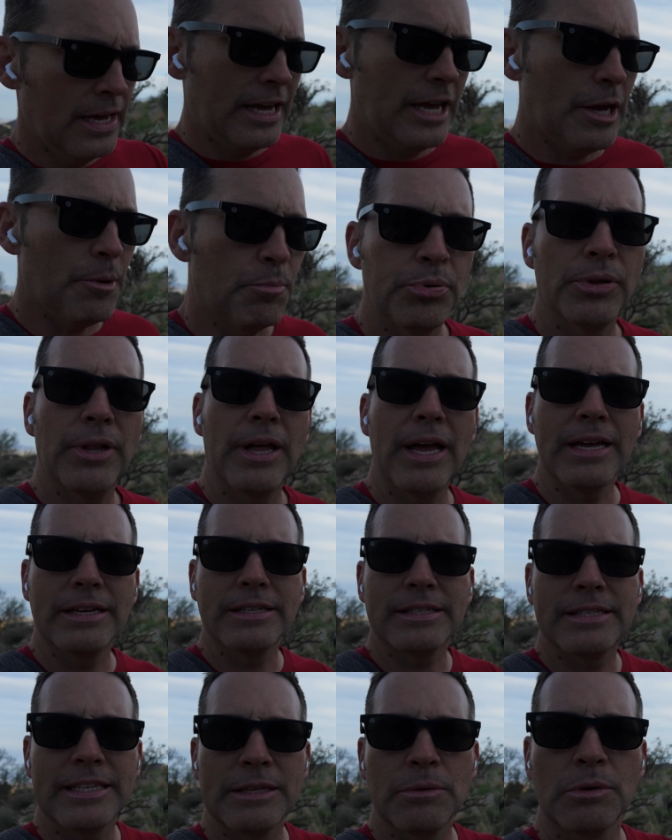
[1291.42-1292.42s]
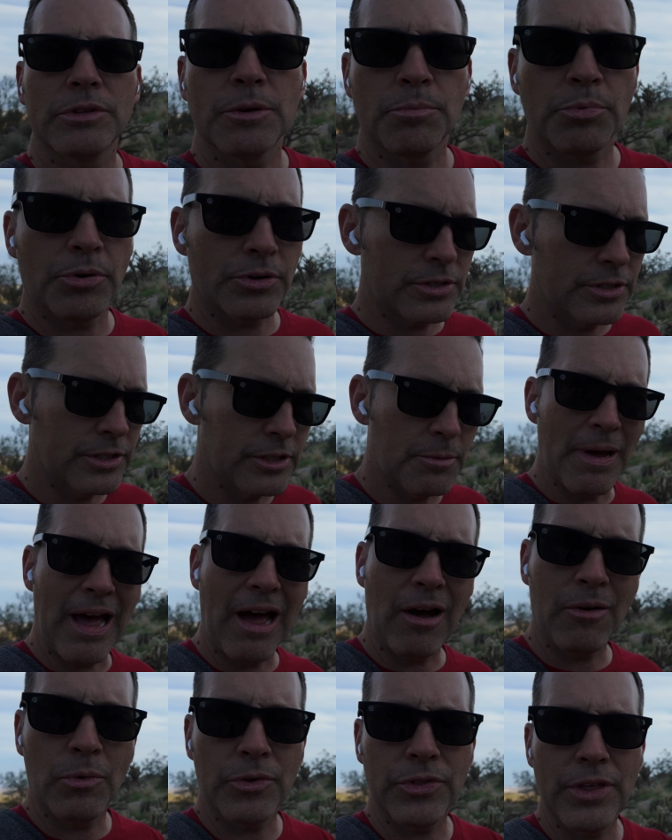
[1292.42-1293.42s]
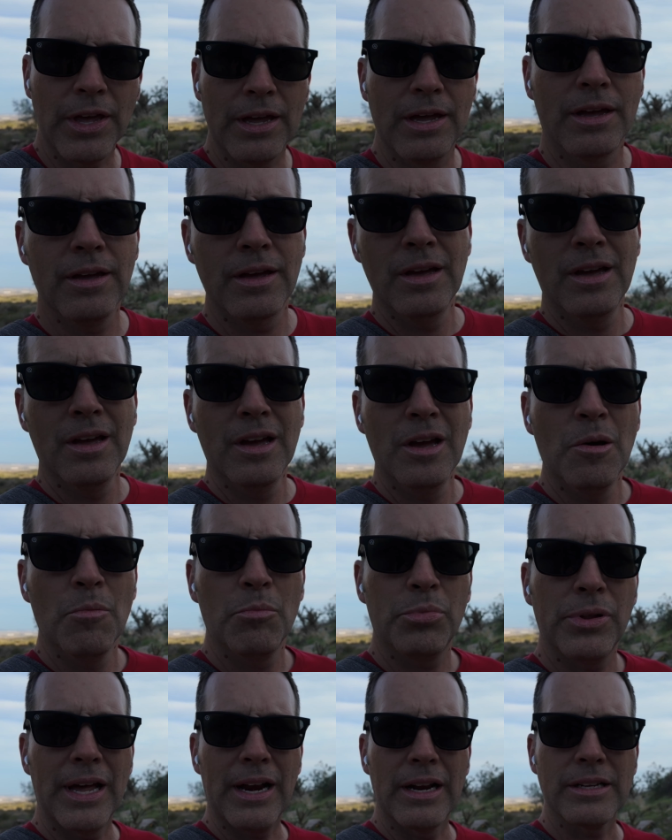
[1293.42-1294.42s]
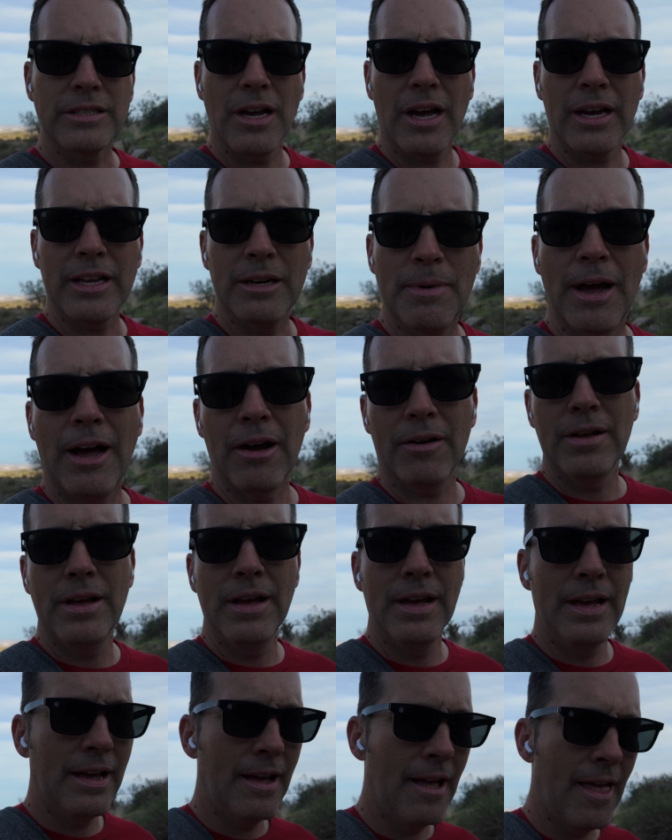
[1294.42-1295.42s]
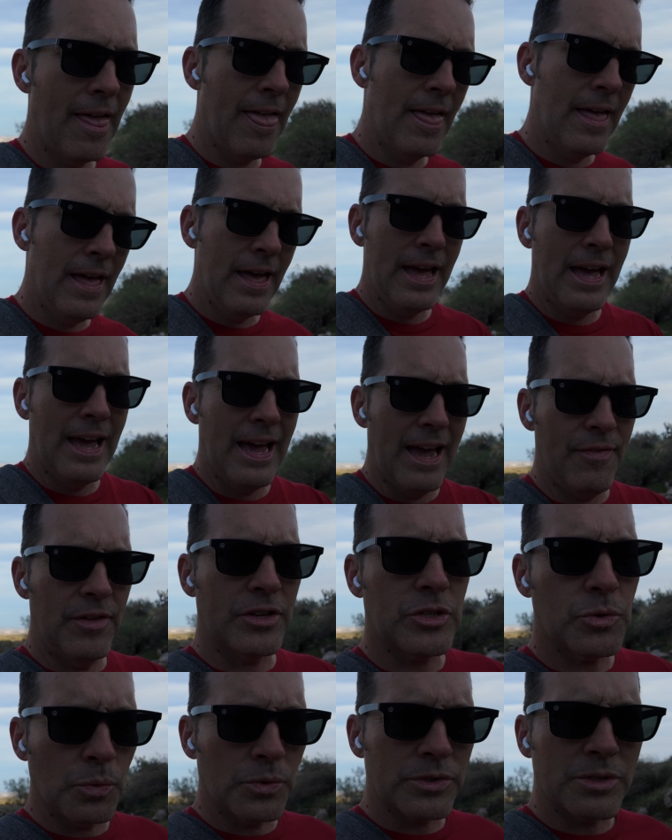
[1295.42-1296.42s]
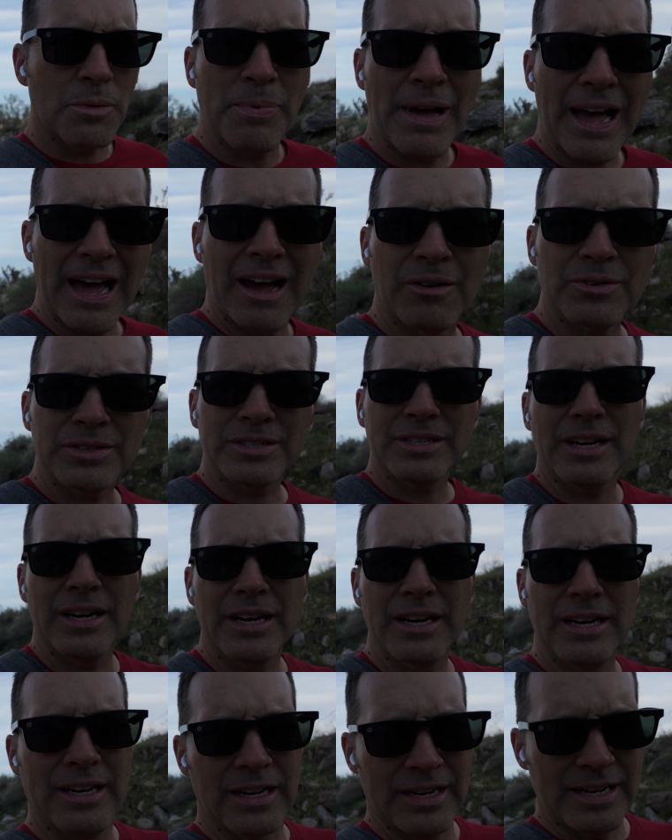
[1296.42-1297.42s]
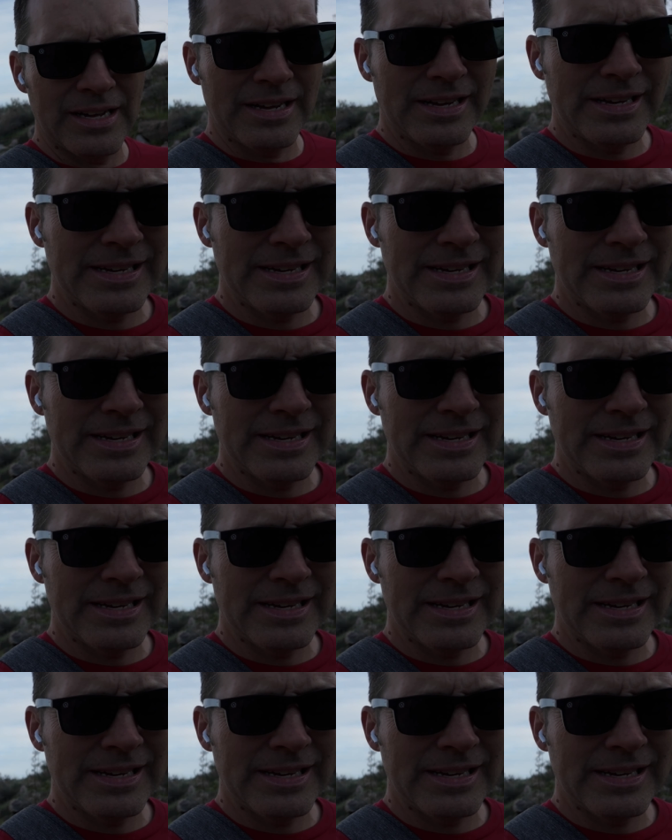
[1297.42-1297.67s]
hit play and see what the person's about and what they plan on talking about. And this one was about, I